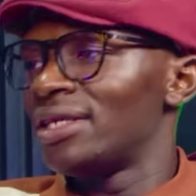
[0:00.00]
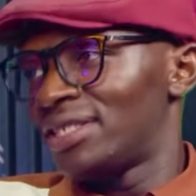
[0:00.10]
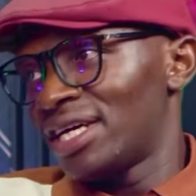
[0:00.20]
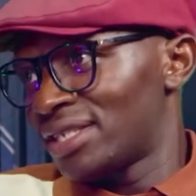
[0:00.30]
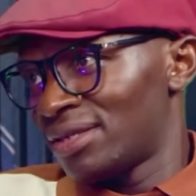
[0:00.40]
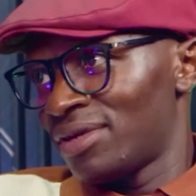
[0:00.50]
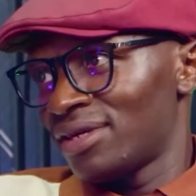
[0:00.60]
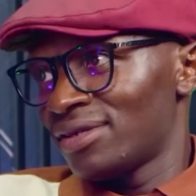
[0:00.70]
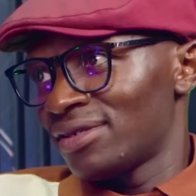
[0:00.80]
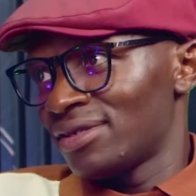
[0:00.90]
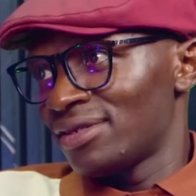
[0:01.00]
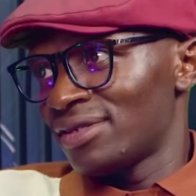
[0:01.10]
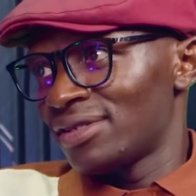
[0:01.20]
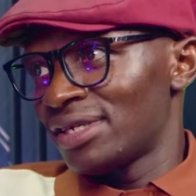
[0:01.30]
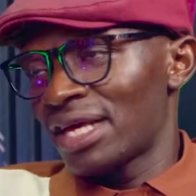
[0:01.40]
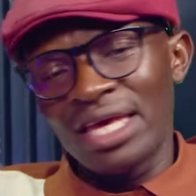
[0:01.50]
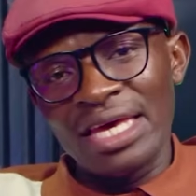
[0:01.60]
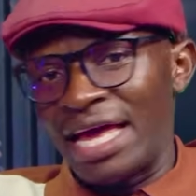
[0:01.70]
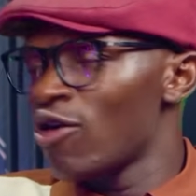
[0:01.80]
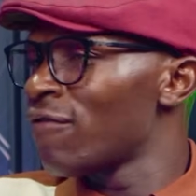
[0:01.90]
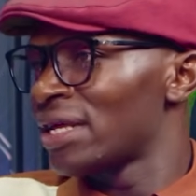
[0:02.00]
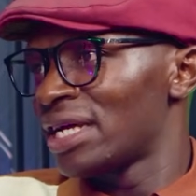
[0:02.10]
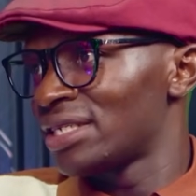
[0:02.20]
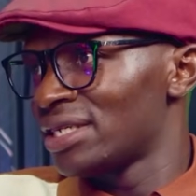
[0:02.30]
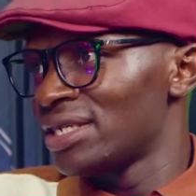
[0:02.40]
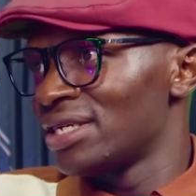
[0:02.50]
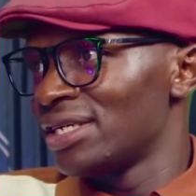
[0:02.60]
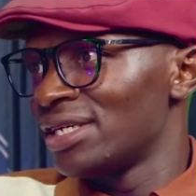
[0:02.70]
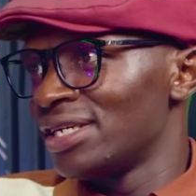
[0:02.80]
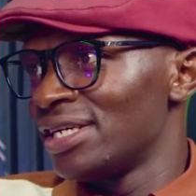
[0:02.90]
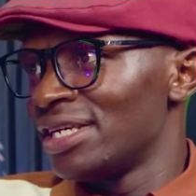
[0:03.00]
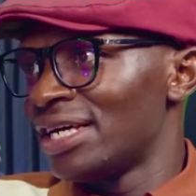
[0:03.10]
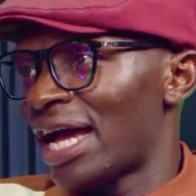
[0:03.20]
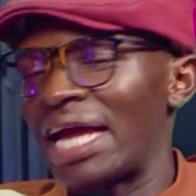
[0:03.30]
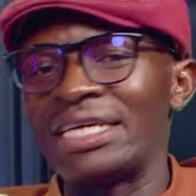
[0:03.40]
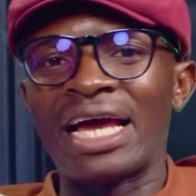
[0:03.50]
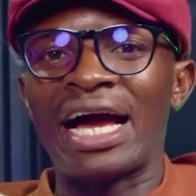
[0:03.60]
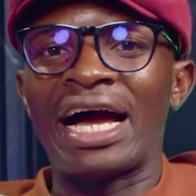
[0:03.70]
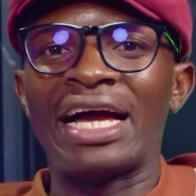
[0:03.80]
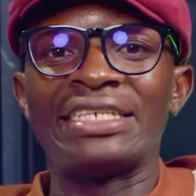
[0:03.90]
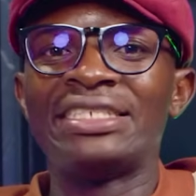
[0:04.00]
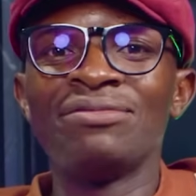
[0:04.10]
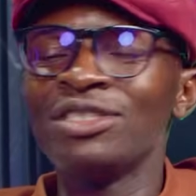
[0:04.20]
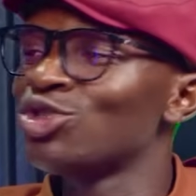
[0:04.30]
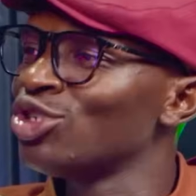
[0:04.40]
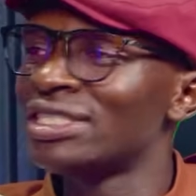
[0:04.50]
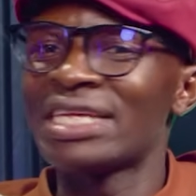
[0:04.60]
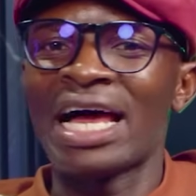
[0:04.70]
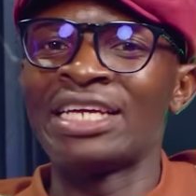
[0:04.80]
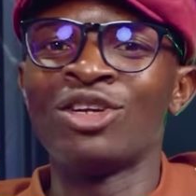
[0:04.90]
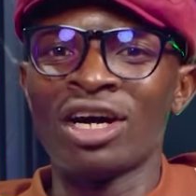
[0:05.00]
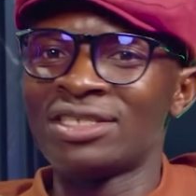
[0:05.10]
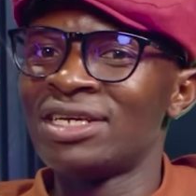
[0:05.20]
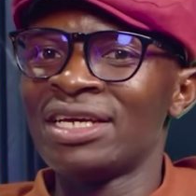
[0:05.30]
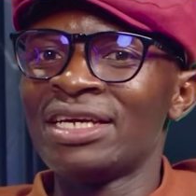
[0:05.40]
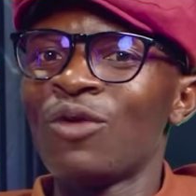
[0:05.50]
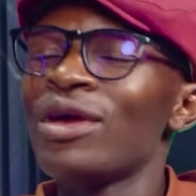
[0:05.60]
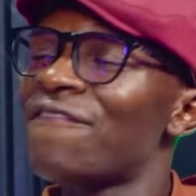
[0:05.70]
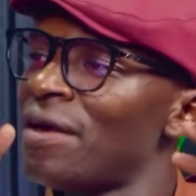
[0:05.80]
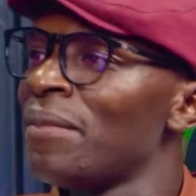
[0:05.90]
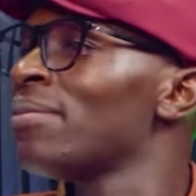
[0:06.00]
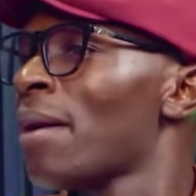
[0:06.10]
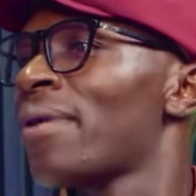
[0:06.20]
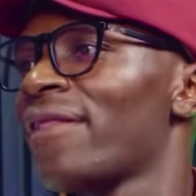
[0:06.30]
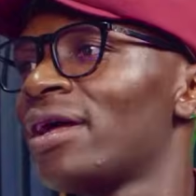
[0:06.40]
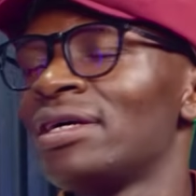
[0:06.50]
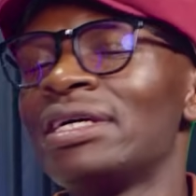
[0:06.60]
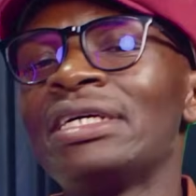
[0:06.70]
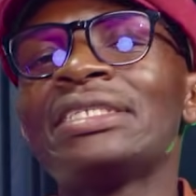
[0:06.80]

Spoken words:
he texted me, King, I overreacted. I didn't mean to do this. You know what? We are family, my brother.